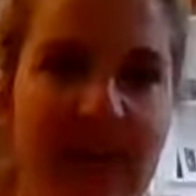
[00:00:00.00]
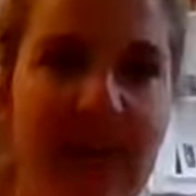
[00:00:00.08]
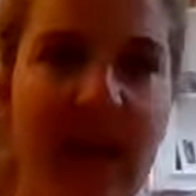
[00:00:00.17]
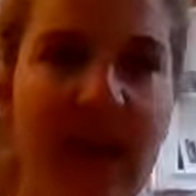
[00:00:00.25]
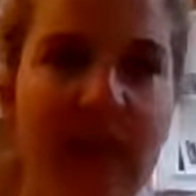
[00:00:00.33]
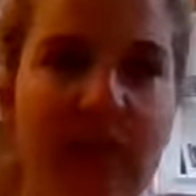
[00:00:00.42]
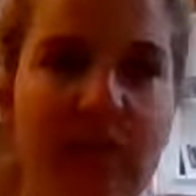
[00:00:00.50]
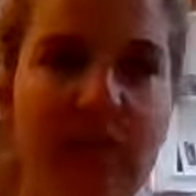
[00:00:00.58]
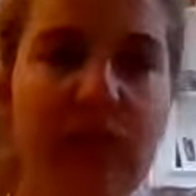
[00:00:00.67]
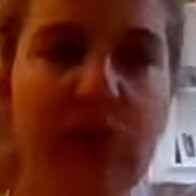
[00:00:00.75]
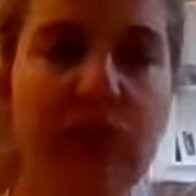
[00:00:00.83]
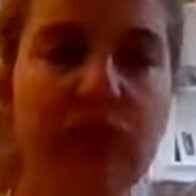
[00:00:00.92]
now you
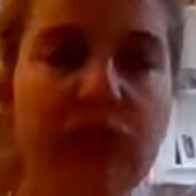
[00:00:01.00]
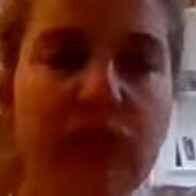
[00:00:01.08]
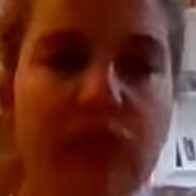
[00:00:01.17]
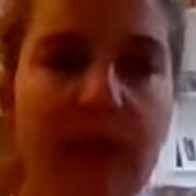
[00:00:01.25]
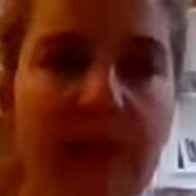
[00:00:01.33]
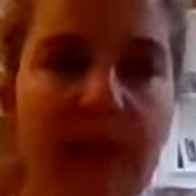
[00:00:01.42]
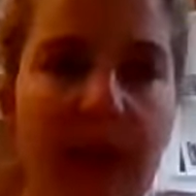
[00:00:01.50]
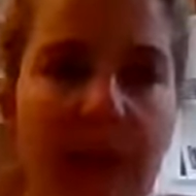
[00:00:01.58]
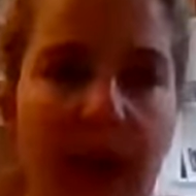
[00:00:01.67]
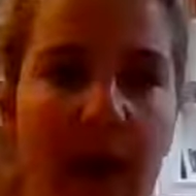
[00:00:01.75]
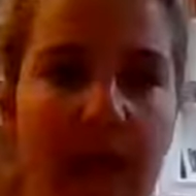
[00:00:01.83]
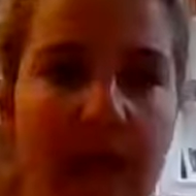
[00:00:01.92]
can always drop that
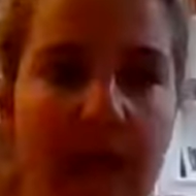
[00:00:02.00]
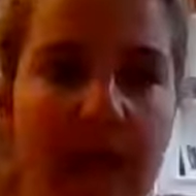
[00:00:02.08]
bottom